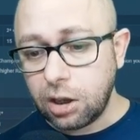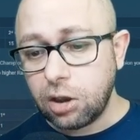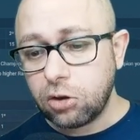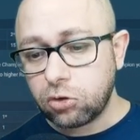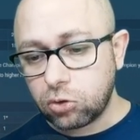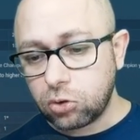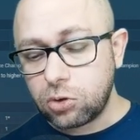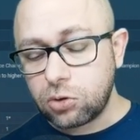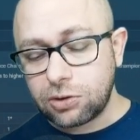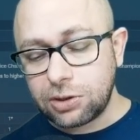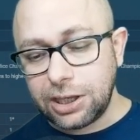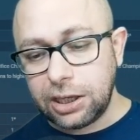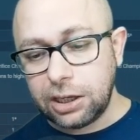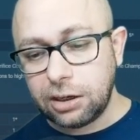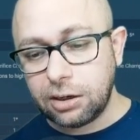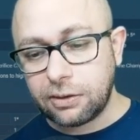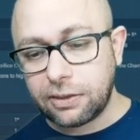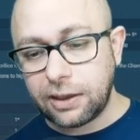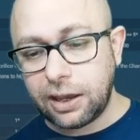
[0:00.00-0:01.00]
So you see
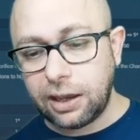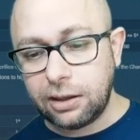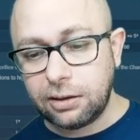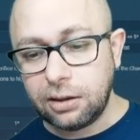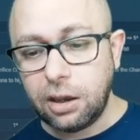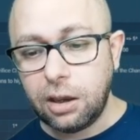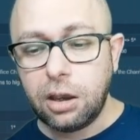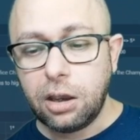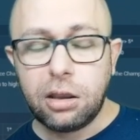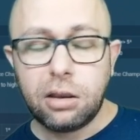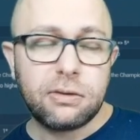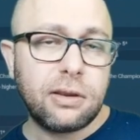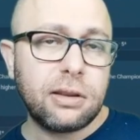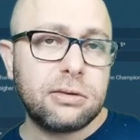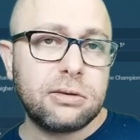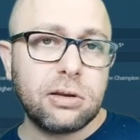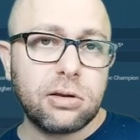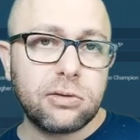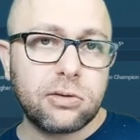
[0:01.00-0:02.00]
here
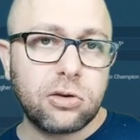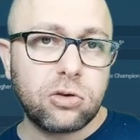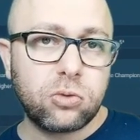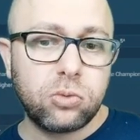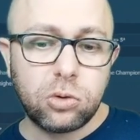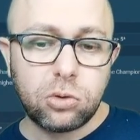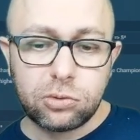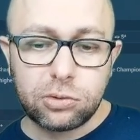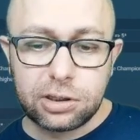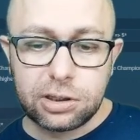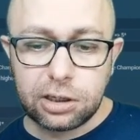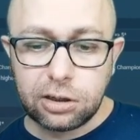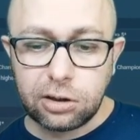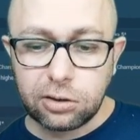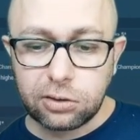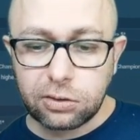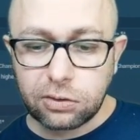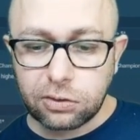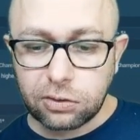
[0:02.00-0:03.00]
that tells us we already
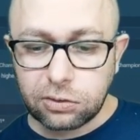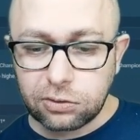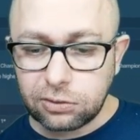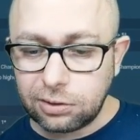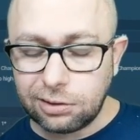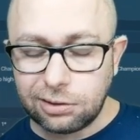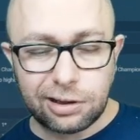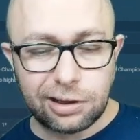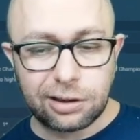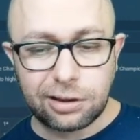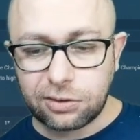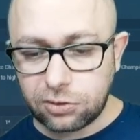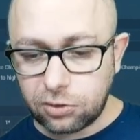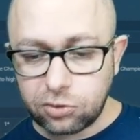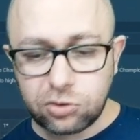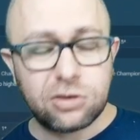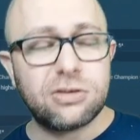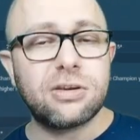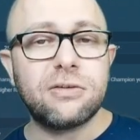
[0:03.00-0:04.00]
got
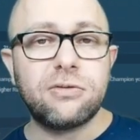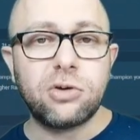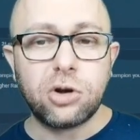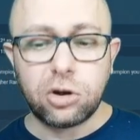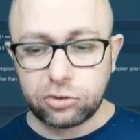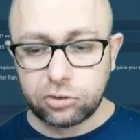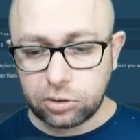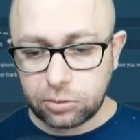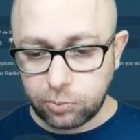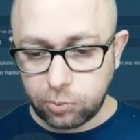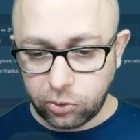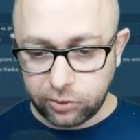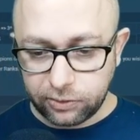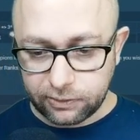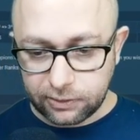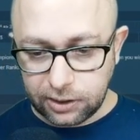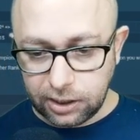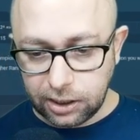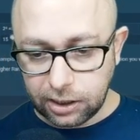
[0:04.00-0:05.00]
3700
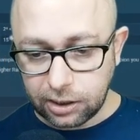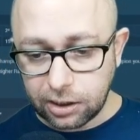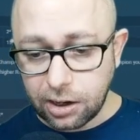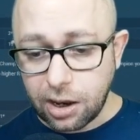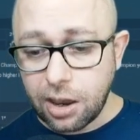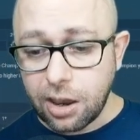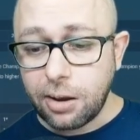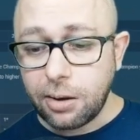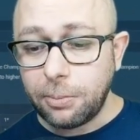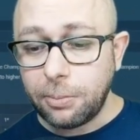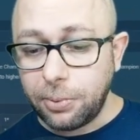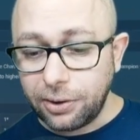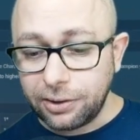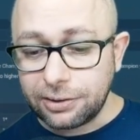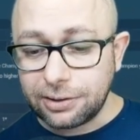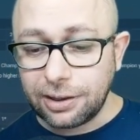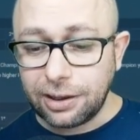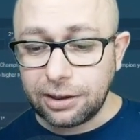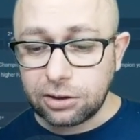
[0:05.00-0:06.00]
points here,
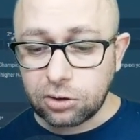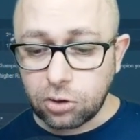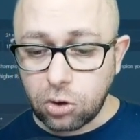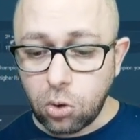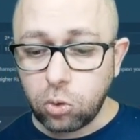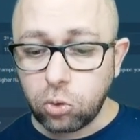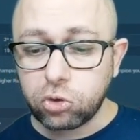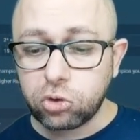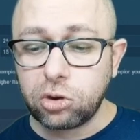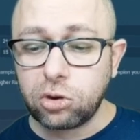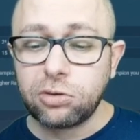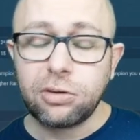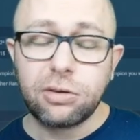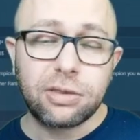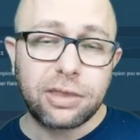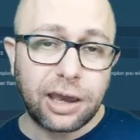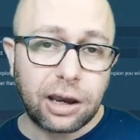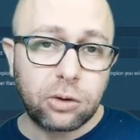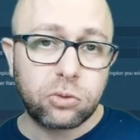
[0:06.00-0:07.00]
but it cost us
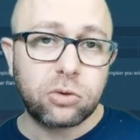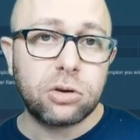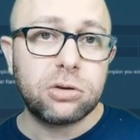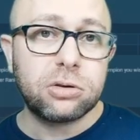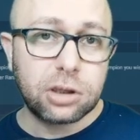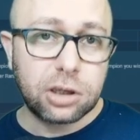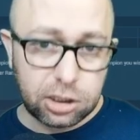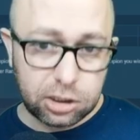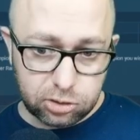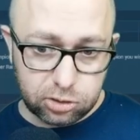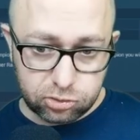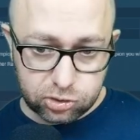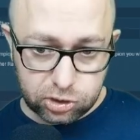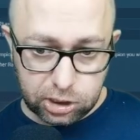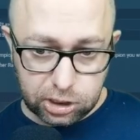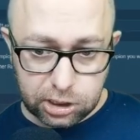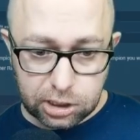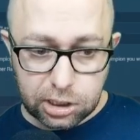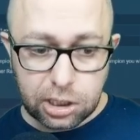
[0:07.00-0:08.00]
1000
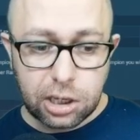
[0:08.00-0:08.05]
energy.